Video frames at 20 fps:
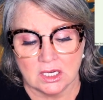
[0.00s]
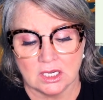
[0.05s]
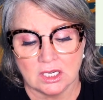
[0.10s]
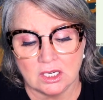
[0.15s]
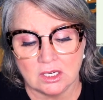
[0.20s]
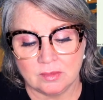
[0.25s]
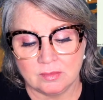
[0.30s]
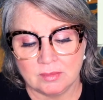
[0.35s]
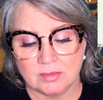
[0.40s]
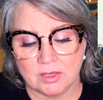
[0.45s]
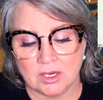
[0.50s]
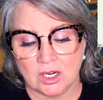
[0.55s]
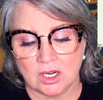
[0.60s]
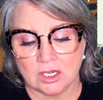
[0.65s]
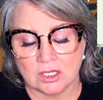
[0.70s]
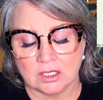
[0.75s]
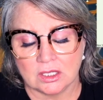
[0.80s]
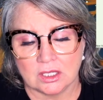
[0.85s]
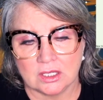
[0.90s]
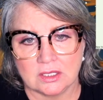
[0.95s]
Now,
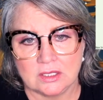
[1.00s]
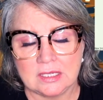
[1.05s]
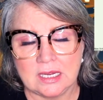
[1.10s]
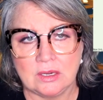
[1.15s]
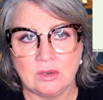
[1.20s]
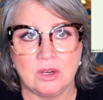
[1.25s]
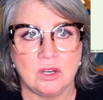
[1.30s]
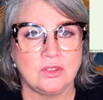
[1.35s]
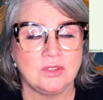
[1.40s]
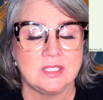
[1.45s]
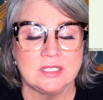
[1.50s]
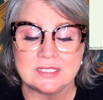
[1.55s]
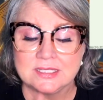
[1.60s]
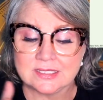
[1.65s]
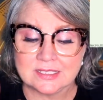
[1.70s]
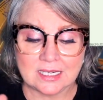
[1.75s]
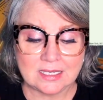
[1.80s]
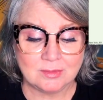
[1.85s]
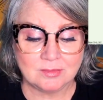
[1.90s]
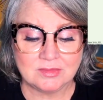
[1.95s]
on the
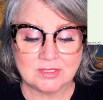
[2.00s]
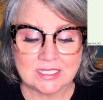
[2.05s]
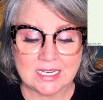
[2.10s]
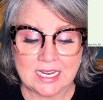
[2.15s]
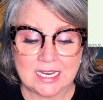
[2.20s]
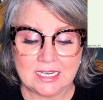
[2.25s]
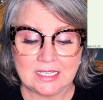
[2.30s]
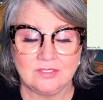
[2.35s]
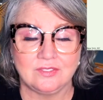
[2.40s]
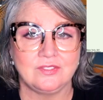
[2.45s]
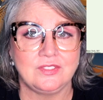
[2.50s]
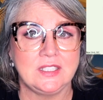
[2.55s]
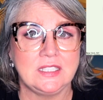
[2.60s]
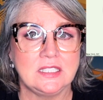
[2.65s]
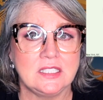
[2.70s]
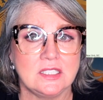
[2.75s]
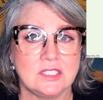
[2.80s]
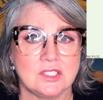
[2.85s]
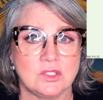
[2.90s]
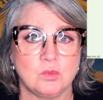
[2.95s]
same day,
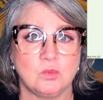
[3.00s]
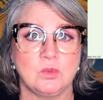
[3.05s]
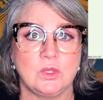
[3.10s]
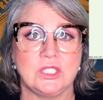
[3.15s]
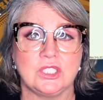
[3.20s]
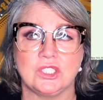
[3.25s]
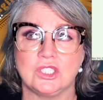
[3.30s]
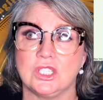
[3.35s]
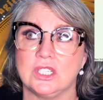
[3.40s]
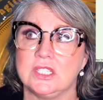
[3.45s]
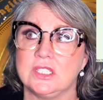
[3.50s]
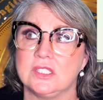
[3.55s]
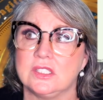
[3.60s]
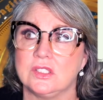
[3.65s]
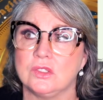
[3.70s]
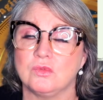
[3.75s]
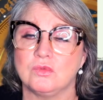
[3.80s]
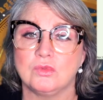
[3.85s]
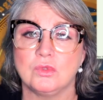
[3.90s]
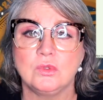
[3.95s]
Venus, which is
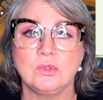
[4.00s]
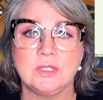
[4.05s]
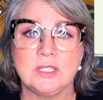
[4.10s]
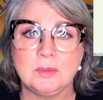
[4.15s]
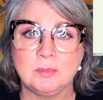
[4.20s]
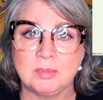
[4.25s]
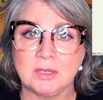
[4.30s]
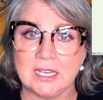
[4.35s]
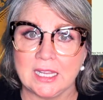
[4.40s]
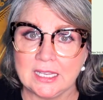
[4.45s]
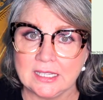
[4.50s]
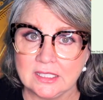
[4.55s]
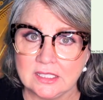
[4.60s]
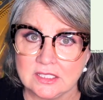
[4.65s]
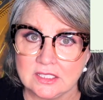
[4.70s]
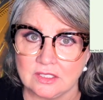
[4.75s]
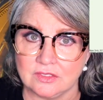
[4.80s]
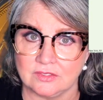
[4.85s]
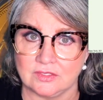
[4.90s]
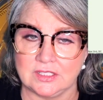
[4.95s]
the ruling
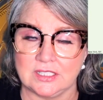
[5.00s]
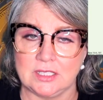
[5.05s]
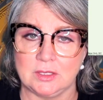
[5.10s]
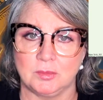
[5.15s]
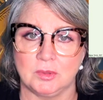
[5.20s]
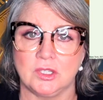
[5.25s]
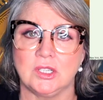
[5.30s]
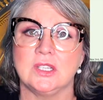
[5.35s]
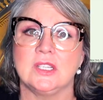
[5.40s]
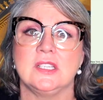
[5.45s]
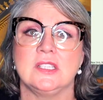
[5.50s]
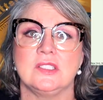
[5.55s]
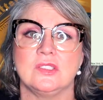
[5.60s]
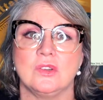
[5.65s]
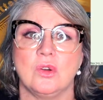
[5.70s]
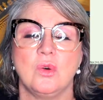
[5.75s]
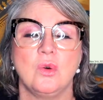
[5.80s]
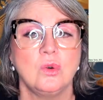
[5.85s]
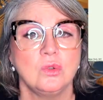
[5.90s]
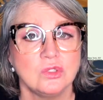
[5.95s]
planet of Libra, is
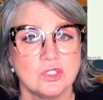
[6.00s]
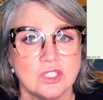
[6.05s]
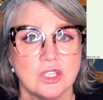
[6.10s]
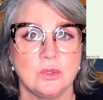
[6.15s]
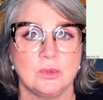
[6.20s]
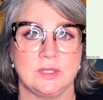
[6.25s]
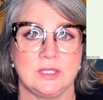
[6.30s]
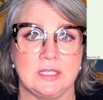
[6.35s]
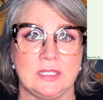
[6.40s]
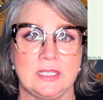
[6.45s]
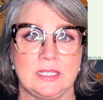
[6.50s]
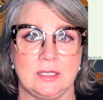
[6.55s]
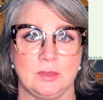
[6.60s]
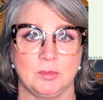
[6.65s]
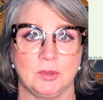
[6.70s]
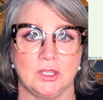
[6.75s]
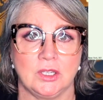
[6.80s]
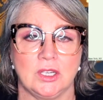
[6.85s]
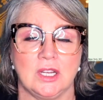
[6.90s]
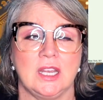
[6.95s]
also in
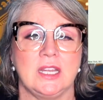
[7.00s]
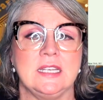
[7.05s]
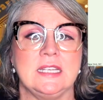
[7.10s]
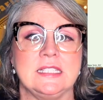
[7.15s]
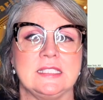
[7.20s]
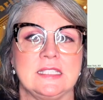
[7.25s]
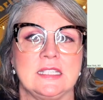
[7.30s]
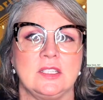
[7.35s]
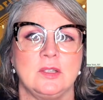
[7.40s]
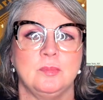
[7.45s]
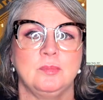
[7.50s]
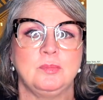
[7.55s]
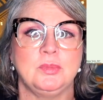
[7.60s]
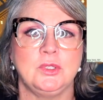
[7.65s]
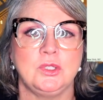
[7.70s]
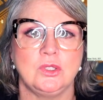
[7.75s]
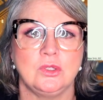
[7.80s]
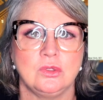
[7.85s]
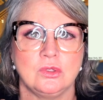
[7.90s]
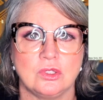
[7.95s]
Libra and is in a
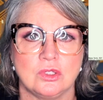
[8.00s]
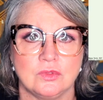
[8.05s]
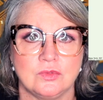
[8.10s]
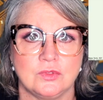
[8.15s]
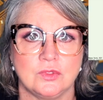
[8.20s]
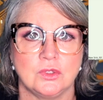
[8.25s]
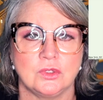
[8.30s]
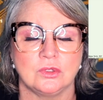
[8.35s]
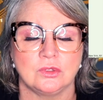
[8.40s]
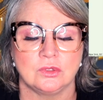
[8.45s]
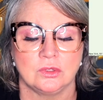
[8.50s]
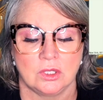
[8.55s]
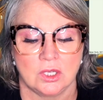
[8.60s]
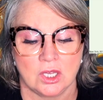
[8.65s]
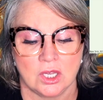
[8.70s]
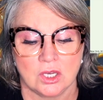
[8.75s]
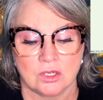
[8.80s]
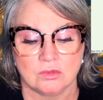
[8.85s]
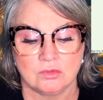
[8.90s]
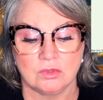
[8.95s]
beautiful
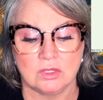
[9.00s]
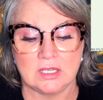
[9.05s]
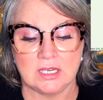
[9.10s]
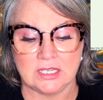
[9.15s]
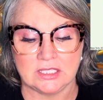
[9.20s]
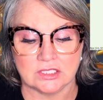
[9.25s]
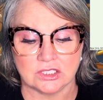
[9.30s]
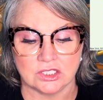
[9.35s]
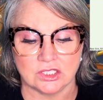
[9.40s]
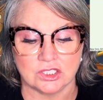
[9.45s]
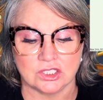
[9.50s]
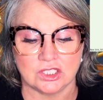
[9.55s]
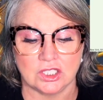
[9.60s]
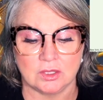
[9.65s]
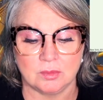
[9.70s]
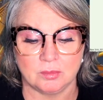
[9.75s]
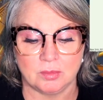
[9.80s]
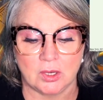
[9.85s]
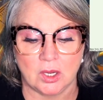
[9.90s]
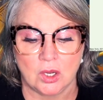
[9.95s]

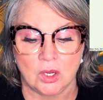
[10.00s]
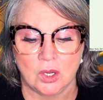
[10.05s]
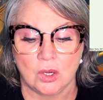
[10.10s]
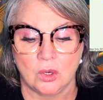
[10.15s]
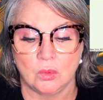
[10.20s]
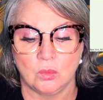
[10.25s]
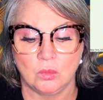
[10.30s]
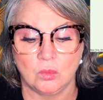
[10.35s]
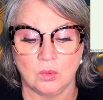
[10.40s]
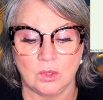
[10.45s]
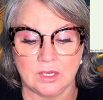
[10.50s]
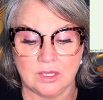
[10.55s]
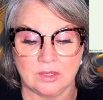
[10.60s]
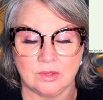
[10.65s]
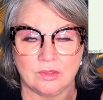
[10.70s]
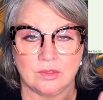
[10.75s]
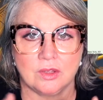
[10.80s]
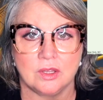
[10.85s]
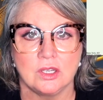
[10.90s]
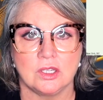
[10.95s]
relationship
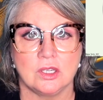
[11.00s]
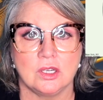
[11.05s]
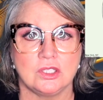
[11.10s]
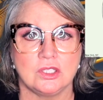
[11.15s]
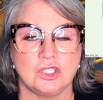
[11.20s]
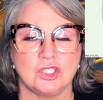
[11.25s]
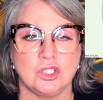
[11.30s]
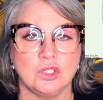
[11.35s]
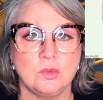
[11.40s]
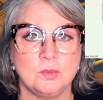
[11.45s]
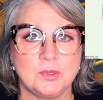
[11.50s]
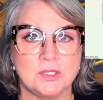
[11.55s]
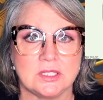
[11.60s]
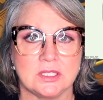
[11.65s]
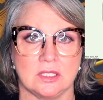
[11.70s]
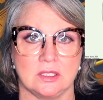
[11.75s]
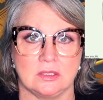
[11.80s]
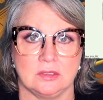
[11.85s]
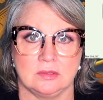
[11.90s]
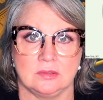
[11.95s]
with
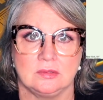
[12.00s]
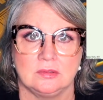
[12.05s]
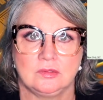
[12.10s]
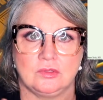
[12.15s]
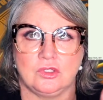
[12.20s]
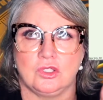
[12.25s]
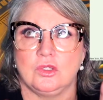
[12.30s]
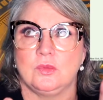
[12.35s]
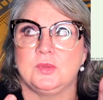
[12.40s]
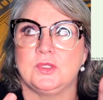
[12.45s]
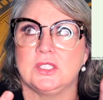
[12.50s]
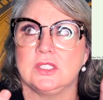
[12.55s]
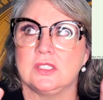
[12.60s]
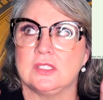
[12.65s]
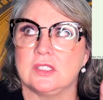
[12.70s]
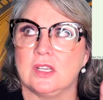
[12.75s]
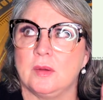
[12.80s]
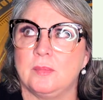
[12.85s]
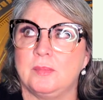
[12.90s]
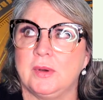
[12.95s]
Jupiter.
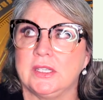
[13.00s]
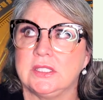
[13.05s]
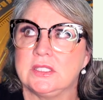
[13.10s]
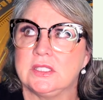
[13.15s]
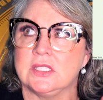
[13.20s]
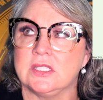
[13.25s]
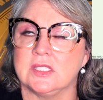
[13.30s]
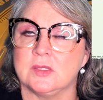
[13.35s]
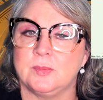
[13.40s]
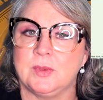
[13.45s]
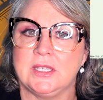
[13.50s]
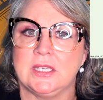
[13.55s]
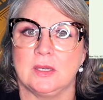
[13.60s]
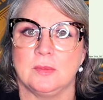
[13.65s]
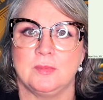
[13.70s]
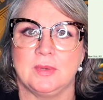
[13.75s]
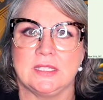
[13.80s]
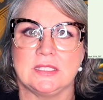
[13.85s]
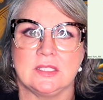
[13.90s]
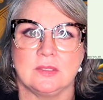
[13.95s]
Jupiter's abundance, bigger,
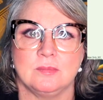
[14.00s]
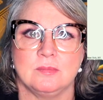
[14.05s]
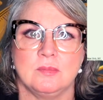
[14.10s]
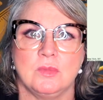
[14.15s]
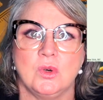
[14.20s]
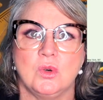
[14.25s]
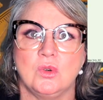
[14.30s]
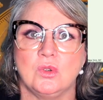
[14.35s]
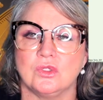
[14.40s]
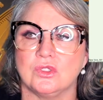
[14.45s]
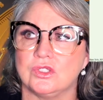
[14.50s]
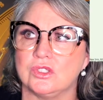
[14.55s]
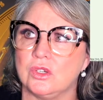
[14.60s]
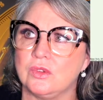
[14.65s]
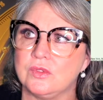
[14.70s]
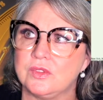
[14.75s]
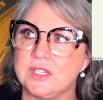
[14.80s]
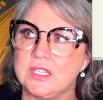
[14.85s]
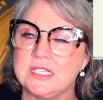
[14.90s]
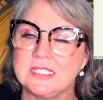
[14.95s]
better, more.
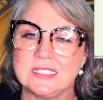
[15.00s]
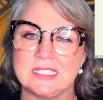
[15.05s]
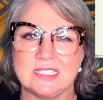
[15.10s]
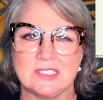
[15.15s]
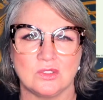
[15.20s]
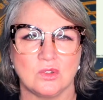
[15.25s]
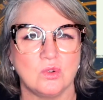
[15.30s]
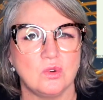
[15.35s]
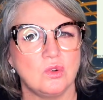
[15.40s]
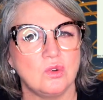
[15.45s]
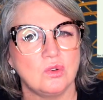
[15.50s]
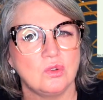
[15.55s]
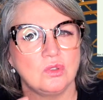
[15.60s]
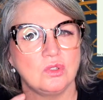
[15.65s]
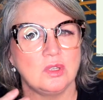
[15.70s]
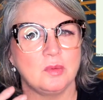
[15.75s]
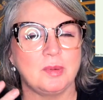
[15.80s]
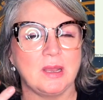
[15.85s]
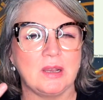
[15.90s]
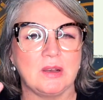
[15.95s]
So this is
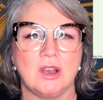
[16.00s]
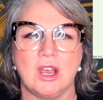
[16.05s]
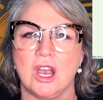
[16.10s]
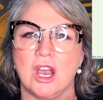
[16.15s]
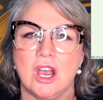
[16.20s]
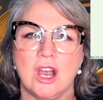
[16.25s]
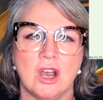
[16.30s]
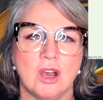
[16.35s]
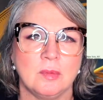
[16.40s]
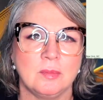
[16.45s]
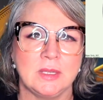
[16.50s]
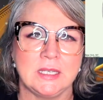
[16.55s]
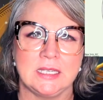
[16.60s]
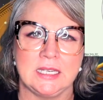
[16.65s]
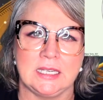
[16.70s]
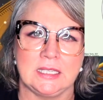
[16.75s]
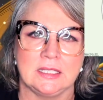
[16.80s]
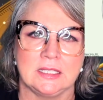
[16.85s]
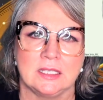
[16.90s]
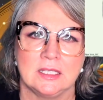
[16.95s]
all about
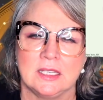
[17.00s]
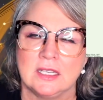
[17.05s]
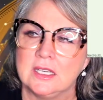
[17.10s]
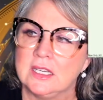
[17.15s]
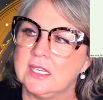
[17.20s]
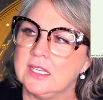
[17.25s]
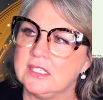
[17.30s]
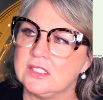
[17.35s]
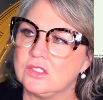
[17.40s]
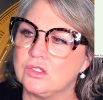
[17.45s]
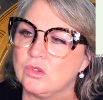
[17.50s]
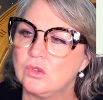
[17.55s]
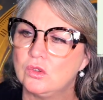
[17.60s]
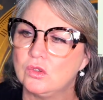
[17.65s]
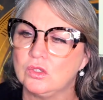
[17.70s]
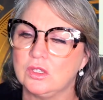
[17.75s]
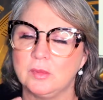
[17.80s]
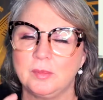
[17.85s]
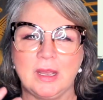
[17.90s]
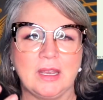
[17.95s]
harmony. It's
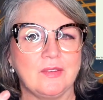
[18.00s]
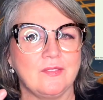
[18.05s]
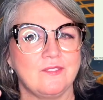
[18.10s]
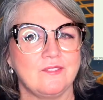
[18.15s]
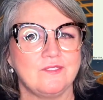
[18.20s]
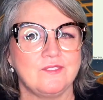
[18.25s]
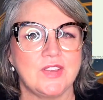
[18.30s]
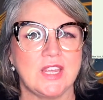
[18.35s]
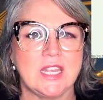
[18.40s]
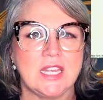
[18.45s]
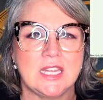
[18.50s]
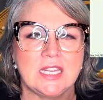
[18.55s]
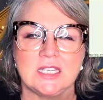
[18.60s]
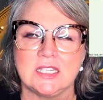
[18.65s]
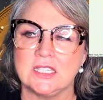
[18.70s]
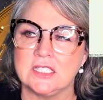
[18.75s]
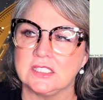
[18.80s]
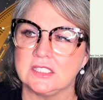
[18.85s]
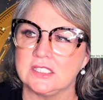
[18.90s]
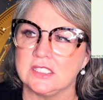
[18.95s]
all about
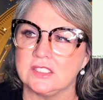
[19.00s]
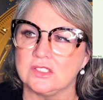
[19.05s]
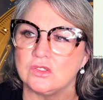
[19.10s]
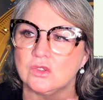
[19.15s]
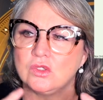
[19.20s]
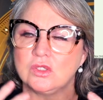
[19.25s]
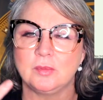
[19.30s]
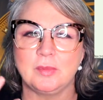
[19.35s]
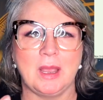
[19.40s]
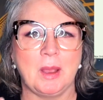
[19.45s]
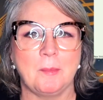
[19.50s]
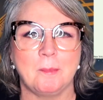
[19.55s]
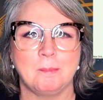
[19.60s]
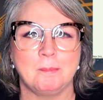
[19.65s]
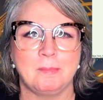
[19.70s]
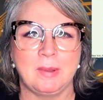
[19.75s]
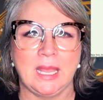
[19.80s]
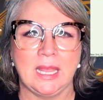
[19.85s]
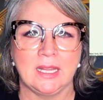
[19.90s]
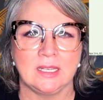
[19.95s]
fairness. It's all about
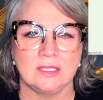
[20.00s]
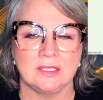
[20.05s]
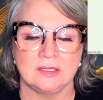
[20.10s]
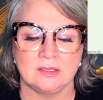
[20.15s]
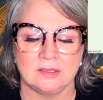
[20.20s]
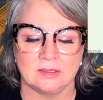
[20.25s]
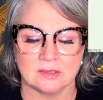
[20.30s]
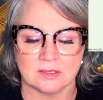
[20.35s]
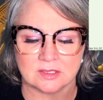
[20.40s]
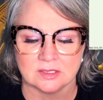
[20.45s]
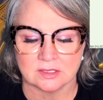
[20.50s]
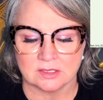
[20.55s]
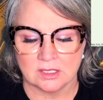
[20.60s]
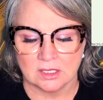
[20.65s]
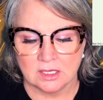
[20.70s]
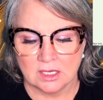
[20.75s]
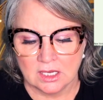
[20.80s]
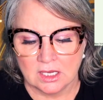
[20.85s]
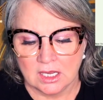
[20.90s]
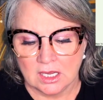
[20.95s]
balance.
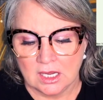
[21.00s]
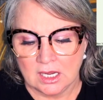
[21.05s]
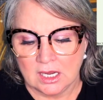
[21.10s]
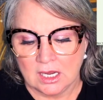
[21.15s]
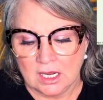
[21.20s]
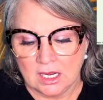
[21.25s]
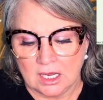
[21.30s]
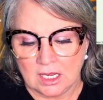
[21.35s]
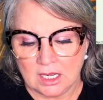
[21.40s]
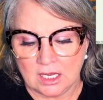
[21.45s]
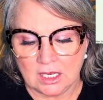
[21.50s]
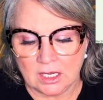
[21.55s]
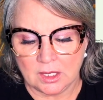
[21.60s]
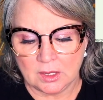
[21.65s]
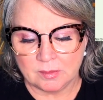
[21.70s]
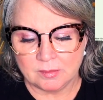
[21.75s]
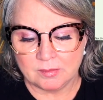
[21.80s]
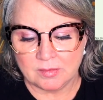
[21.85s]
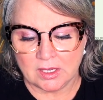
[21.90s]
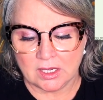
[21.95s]

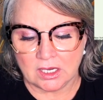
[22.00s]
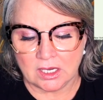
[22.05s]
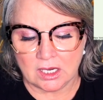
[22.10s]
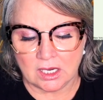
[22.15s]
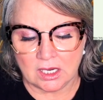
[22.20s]
And